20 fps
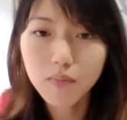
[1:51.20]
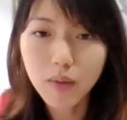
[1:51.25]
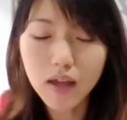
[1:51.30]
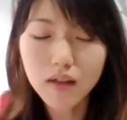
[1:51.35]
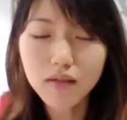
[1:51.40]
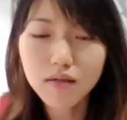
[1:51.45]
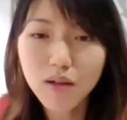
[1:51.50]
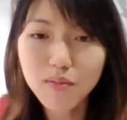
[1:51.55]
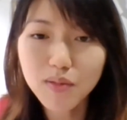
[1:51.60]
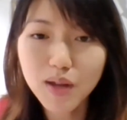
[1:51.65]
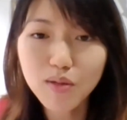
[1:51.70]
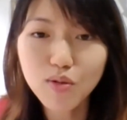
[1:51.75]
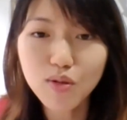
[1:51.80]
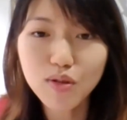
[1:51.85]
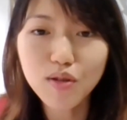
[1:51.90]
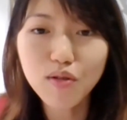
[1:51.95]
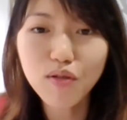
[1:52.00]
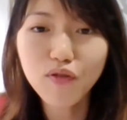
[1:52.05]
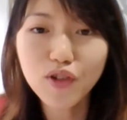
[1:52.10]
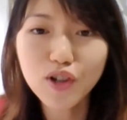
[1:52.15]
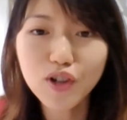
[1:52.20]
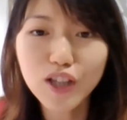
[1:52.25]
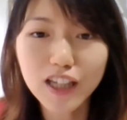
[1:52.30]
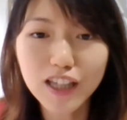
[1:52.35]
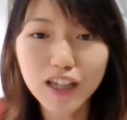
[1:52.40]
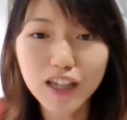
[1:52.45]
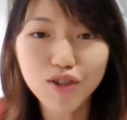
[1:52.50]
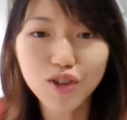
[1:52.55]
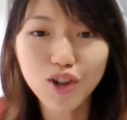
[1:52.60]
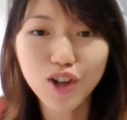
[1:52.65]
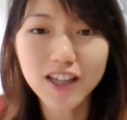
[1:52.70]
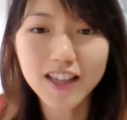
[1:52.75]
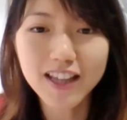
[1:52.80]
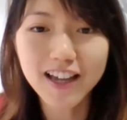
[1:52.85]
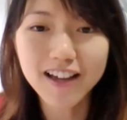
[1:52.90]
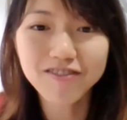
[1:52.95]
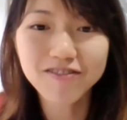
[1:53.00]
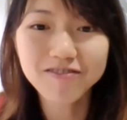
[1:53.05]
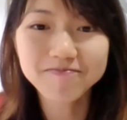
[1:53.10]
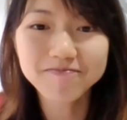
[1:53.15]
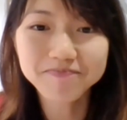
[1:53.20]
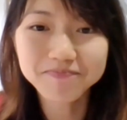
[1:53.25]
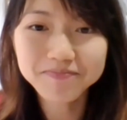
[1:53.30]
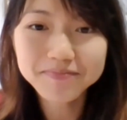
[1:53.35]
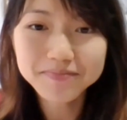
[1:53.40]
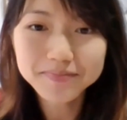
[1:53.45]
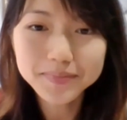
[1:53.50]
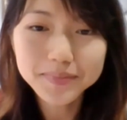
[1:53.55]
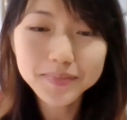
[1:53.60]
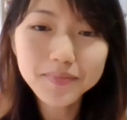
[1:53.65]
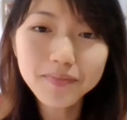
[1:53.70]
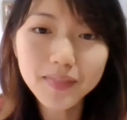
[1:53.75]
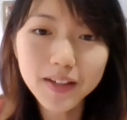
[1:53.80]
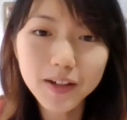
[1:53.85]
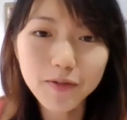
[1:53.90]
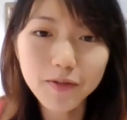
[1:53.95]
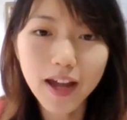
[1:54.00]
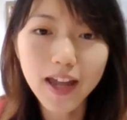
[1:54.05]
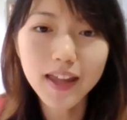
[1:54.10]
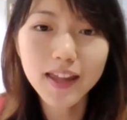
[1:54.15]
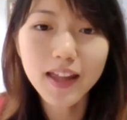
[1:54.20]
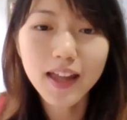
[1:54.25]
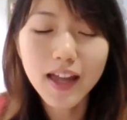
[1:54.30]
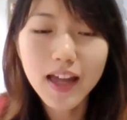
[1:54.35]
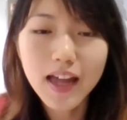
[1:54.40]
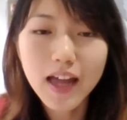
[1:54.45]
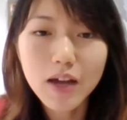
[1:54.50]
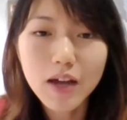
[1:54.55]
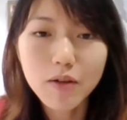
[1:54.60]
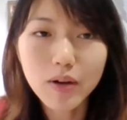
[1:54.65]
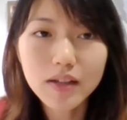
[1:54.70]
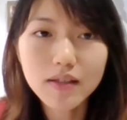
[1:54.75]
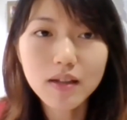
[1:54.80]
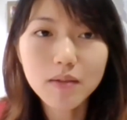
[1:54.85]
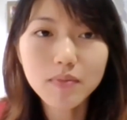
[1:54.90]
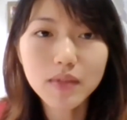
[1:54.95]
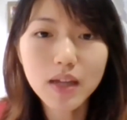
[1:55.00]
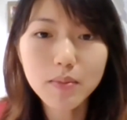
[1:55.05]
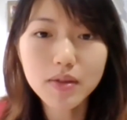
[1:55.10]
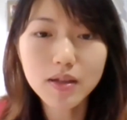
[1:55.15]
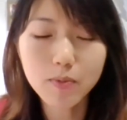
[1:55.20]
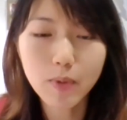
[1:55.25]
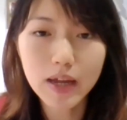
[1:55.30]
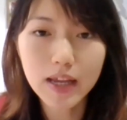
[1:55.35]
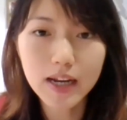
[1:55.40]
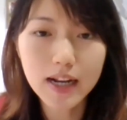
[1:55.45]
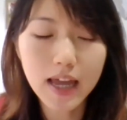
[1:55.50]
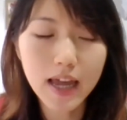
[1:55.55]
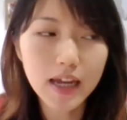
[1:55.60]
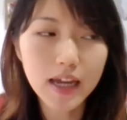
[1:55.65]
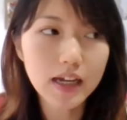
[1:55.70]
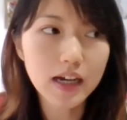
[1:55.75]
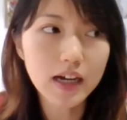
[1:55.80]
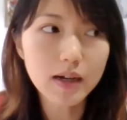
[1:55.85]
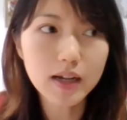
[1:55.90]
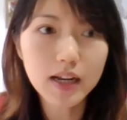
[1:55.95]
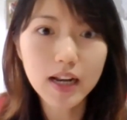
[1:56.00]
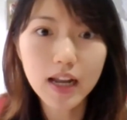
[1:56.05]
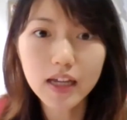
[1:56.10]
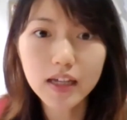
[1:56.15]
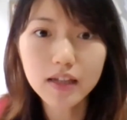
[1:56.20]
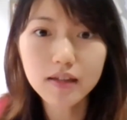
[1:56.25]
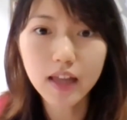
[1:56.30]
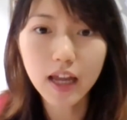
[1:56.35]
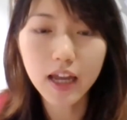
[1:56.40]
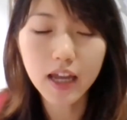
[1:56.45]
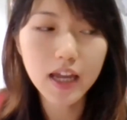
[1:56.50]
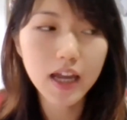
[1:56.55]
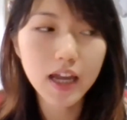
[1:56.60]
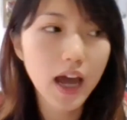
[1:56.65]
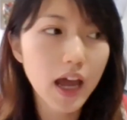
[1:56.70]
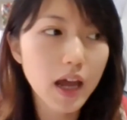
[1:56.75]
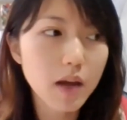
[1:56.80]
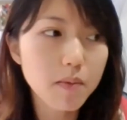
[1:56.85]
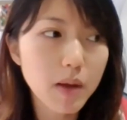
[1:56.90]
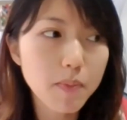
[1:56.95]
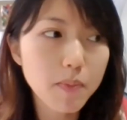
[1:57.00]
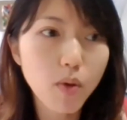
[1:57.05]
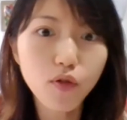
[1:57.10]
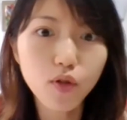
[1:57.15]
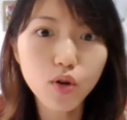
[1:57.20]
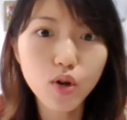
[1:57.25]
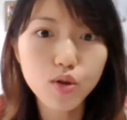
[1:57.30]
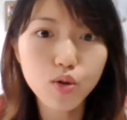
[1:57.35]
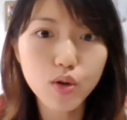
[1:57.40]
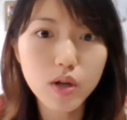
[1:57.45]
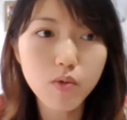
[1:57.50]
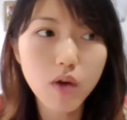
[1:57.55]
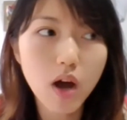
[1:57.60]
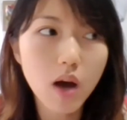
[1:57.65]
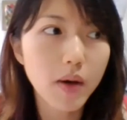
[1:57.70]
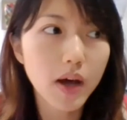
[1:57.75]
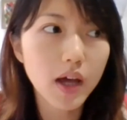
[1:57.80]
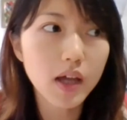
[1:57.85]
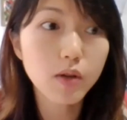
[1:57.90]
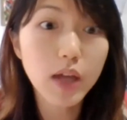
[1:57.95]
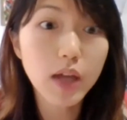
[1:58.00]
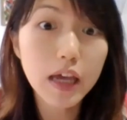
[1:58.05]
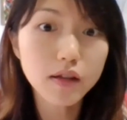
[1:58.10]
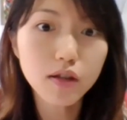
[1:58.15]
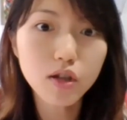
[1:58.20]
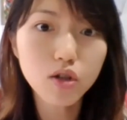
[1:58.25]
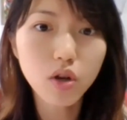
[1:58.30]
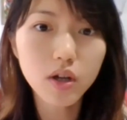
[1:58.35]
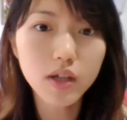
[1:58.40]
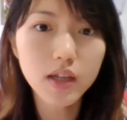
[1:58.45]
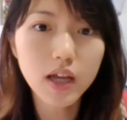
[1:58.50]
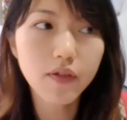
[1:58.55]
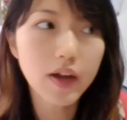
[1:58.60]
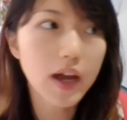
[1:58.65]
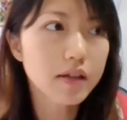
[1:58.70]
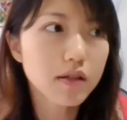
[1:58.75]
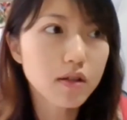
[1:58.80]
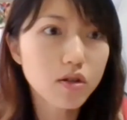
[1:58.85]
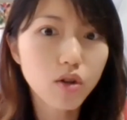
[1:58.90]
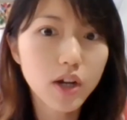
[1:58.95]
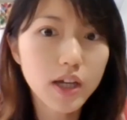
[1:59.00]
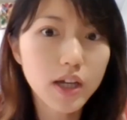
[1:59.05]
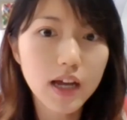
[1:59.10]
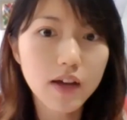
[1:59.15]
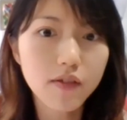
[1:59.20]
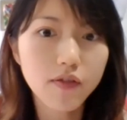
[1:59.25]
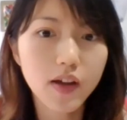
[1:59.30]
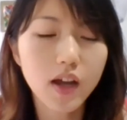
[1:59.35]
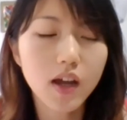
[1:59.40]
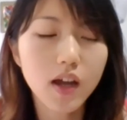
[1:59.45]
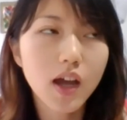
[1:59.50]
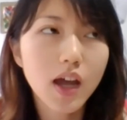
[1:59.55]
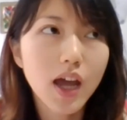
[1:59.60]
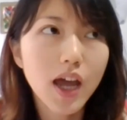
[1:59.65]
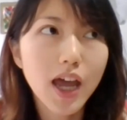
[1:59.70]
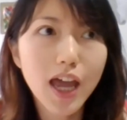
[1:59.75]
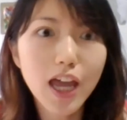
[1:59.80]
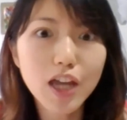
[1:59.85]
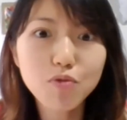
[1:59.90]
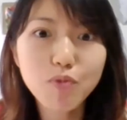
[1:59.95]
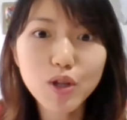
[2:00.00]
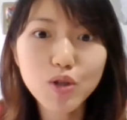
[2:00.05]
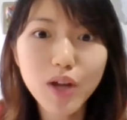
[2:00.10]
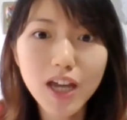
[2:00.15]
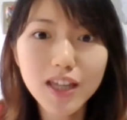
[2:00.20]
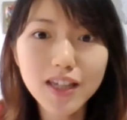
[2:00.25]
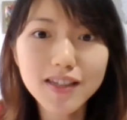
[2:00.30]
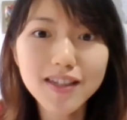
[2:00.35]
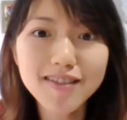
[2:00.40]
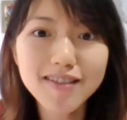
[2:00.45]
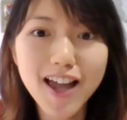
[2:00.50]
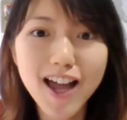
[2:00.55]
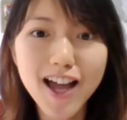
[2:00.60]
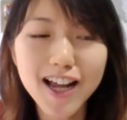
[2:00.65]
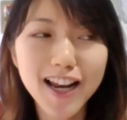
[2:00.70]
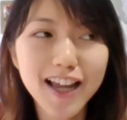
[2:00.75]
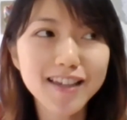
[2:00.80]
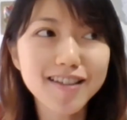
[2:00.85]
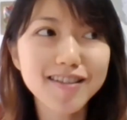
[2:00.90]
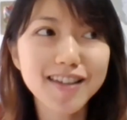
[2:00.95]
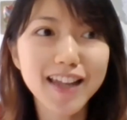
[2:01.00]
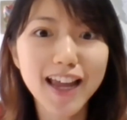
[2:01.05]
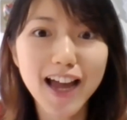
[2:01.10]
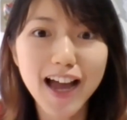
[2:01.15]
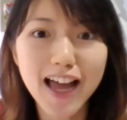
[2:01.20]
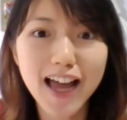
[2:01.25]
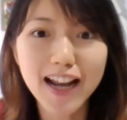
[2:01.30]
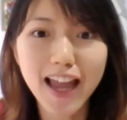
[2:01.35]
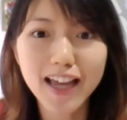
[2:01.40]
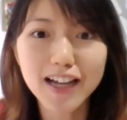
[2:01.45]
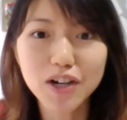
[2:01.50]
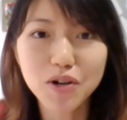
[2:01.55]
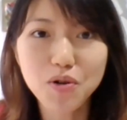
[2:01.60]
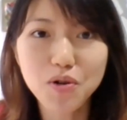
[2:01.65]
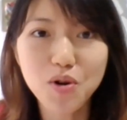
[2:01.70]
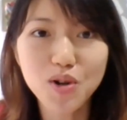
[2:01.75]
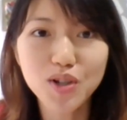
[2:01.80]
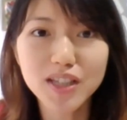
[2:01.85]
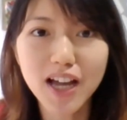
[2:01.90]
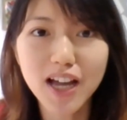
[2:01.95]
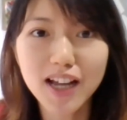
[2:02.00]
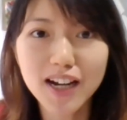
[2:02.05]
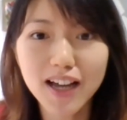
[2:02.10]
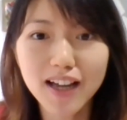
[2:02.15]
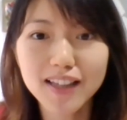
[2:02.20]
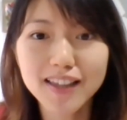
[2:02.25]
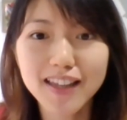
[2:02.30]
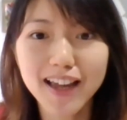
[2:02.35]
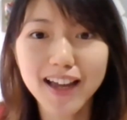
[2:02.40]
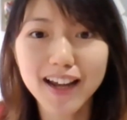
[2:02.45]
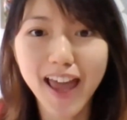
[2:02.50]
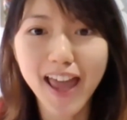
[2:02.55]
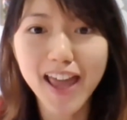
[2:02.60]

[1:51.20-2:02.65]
but sometimes you still feel like there's not enough? Right. Why sometimes when like clients like, hey, my portfolio is doing well, but hey, still not enough, still not enough. And when you handle this kind of client, they are like a crocodile, they are